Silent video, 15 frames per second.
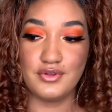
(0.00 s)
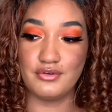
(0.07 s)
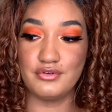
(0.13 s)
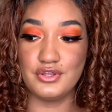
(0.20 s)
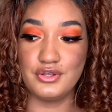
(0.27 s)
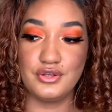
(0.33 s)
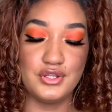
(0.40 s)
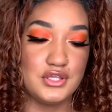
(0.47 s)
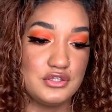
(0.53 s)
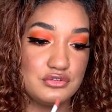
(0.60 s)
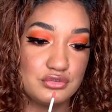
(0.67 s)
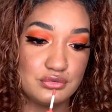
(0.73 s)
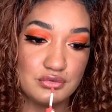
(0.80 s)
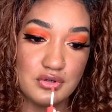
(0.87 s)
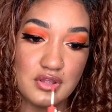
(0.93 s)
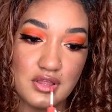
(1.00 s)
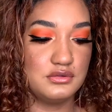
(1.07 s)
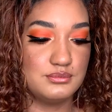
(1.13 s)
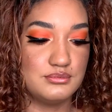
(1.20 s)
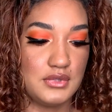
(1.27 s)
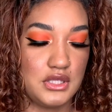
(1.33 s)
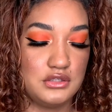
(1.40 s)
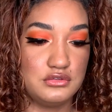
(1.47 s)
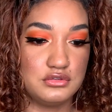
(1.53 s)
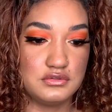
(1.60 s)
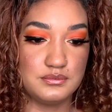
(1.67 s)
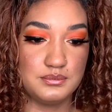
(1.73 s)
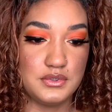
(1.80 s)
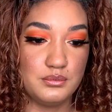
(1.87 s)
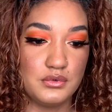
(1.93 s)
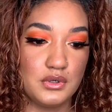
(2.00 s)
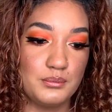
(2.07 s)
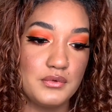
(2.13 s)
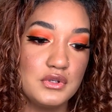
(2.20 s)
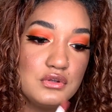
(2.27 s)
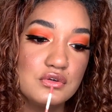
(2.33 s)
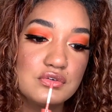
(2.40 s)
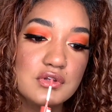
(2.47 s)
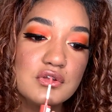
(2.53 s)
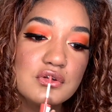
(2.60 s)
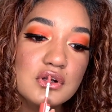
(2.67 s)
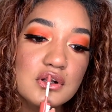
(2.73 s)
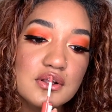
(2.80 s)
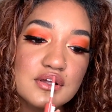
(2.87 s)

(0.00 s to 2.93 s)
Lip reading: Very natural. This might just be one of my new favorite